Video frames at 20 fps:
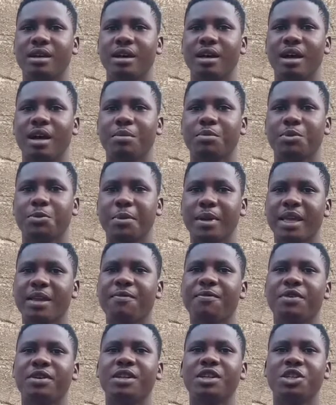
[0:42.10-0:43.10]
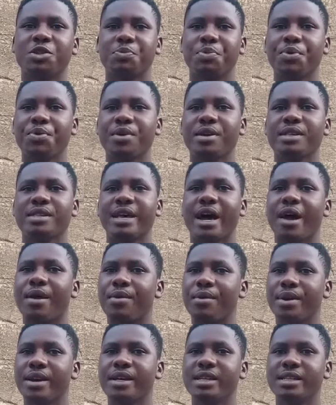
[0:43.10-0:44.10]
I'm speaking from experience. I
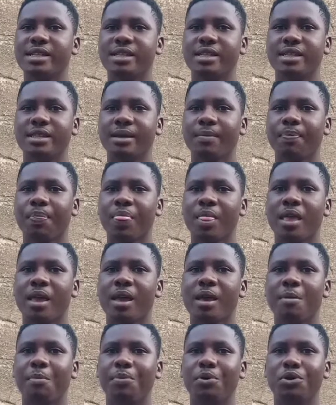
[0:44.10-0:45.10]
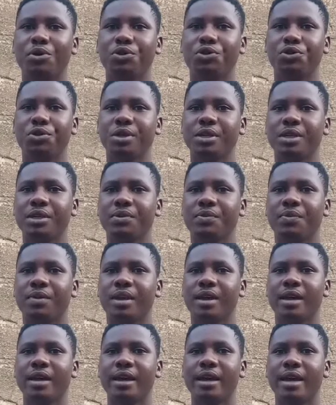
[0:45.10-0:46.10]
raised a poultry
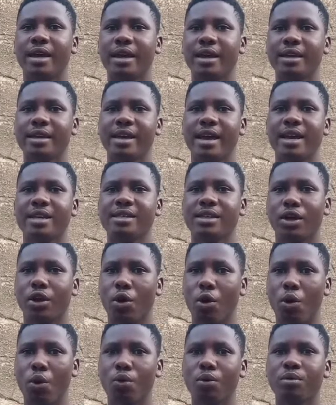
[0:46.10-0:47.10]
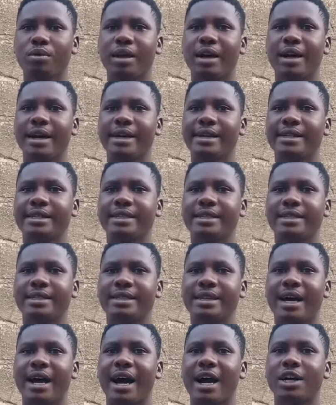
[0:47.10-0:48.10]
years ago, and
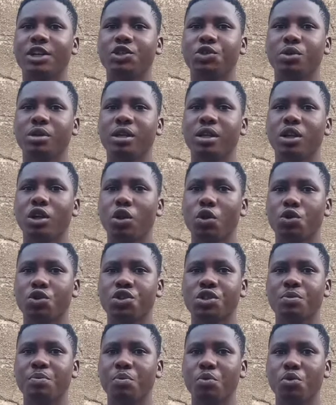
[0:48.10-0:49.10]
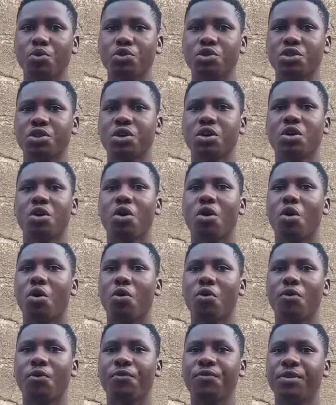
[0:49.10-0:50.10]
I actually lost most
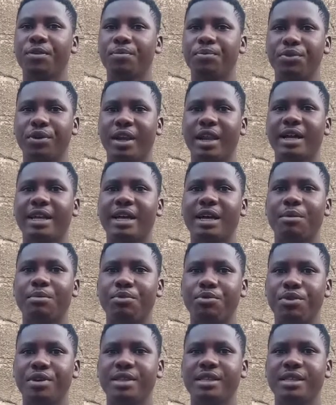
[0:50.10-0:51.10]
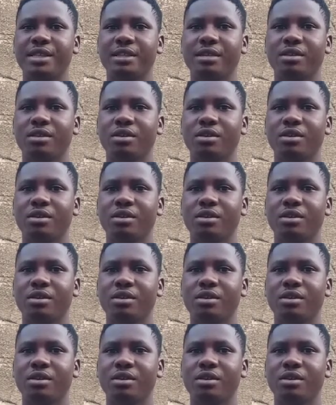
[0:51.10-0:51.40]
of the broiler that I'm raising.